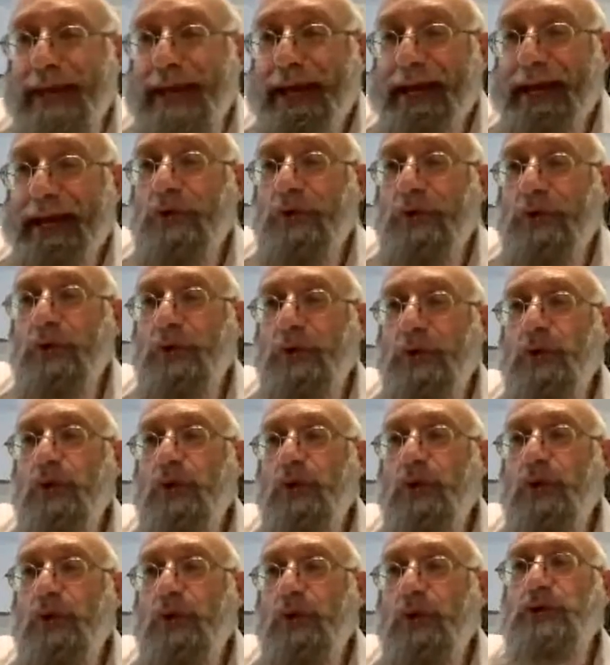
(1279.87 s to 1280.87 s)
or you
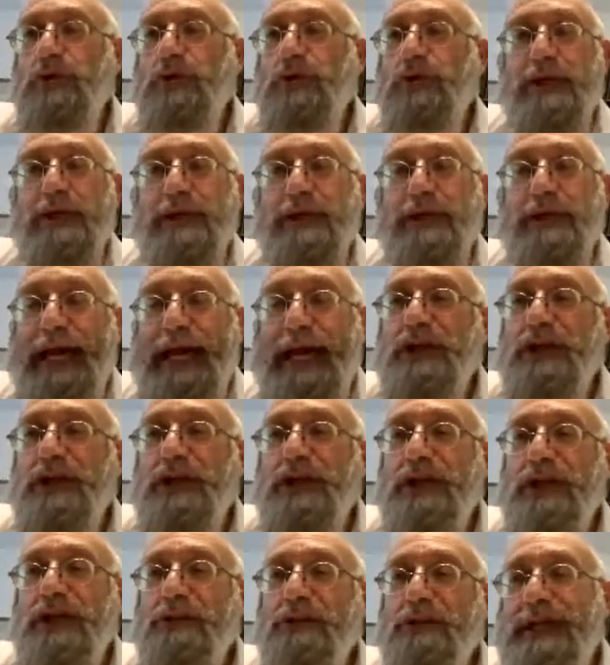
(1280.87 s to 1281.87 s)
walked out and you want
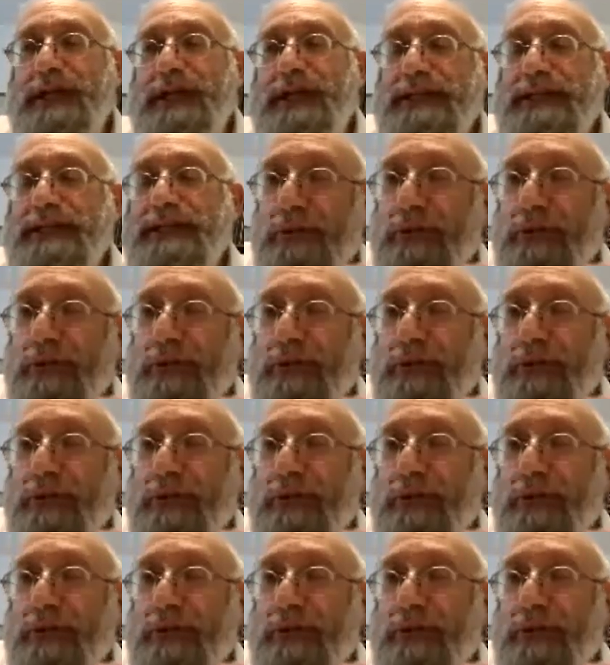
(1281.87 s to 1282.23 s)
to continue